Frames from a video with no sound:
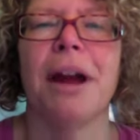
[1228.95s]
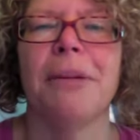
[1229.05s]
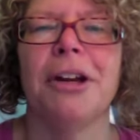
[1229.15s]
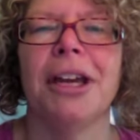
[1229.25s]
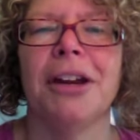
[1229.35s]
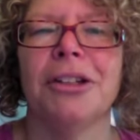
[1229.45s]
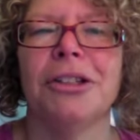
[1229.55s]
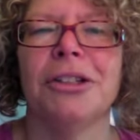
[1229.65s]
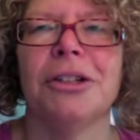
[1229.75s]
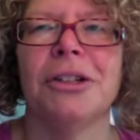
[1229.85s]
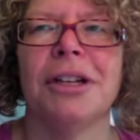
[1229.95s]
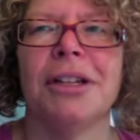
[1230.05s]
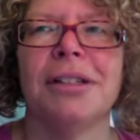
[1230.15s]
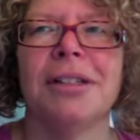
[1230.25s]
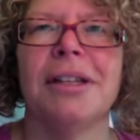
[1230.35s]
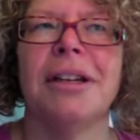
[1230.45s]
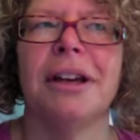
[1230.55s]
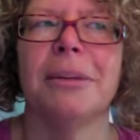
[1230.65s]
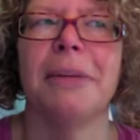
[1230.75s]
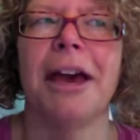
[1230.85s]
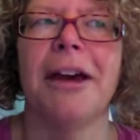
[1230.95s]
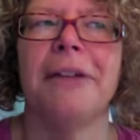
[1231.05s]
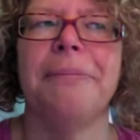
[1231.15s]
character is a young man.